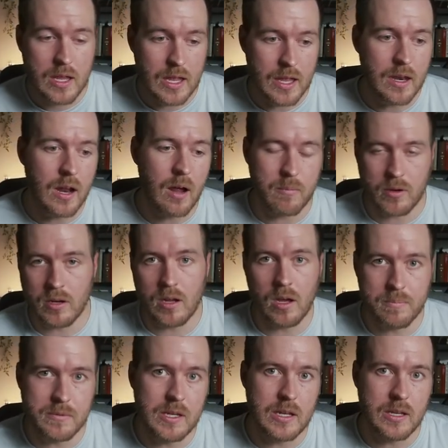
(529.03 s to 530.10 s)
and I'm going to
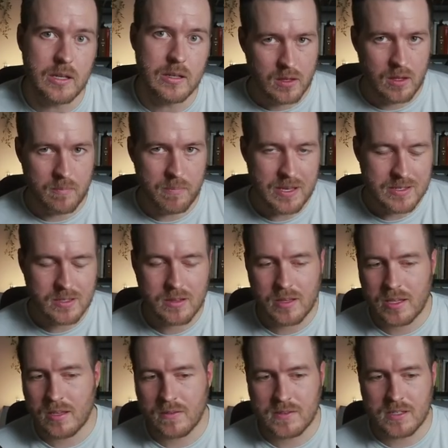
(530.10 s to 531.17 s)
update it. It basically
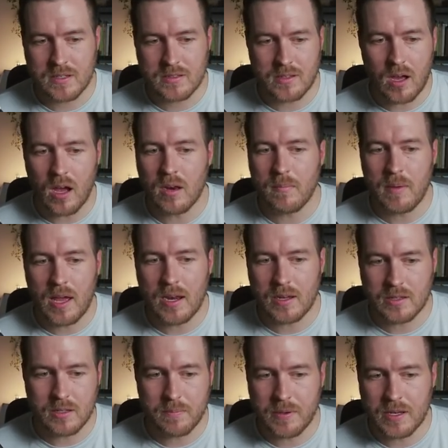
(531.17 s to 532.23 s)
gives us
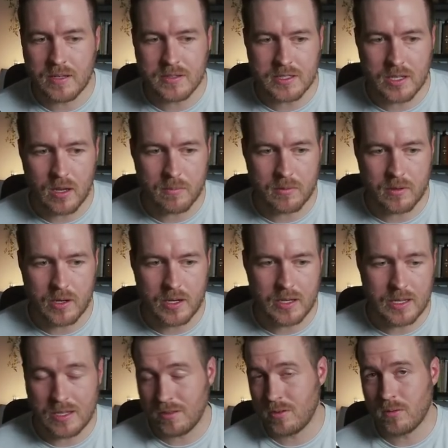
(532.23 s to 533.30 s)
automatic dependency upgrade
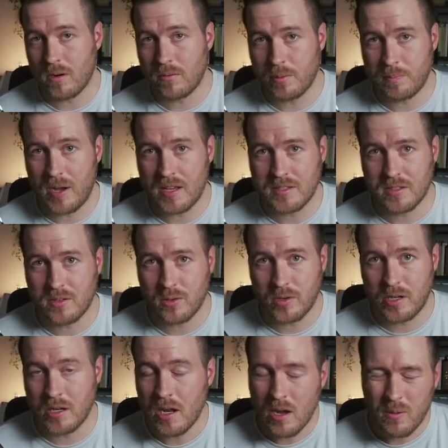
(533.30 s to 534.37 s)
into our
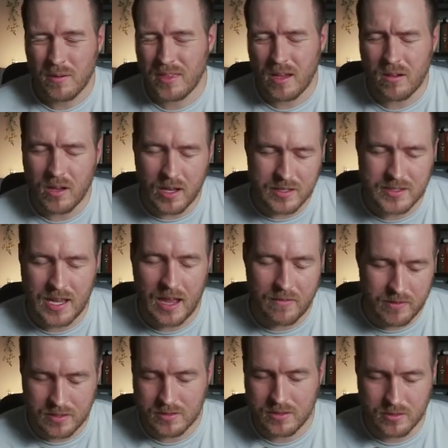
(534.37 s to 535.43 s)
repository without us
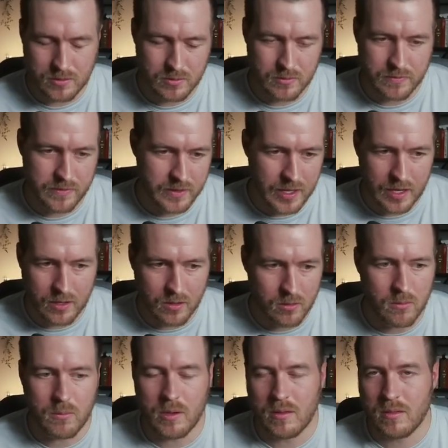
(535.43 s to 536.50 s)
having to finagle
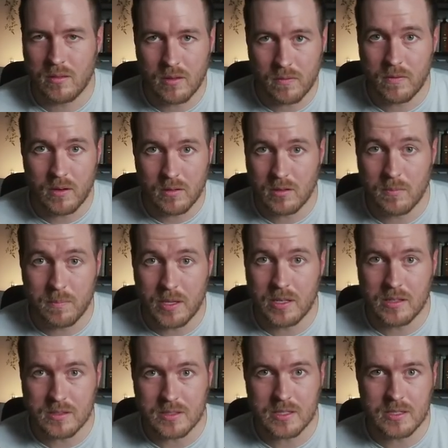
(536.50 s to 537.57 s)
finagle with different
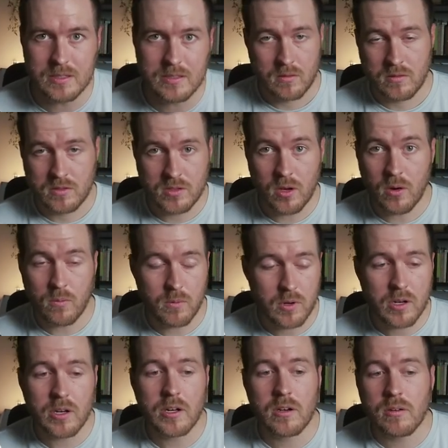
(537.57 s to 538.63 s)
dependencies. So we're
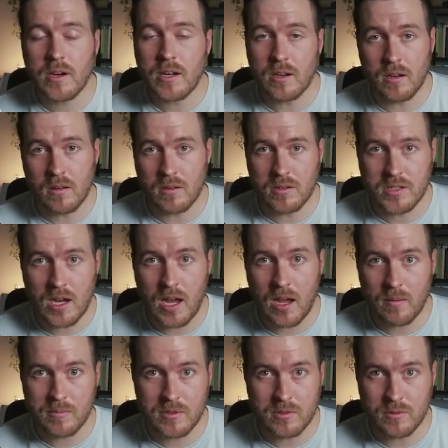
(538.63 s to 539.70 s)
gonna create another
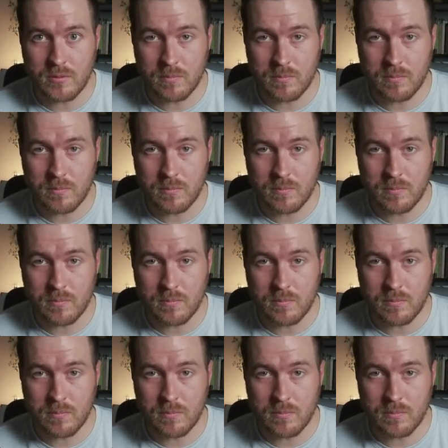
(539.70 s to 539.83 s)
job to